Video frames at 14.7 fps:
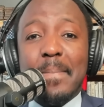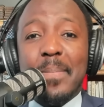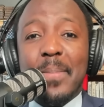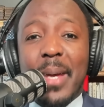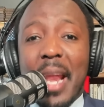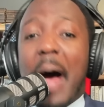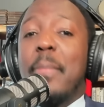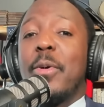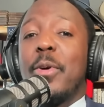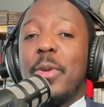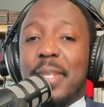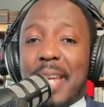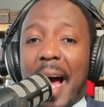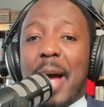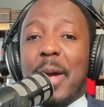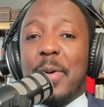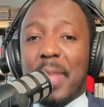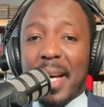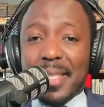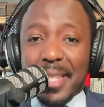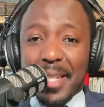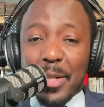And I'm going to die on
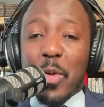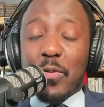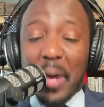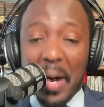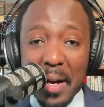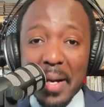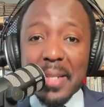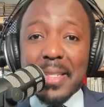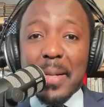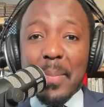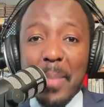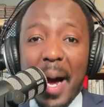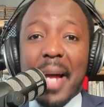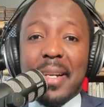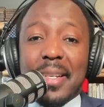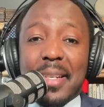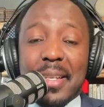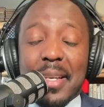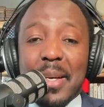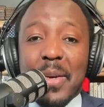that hill over demanding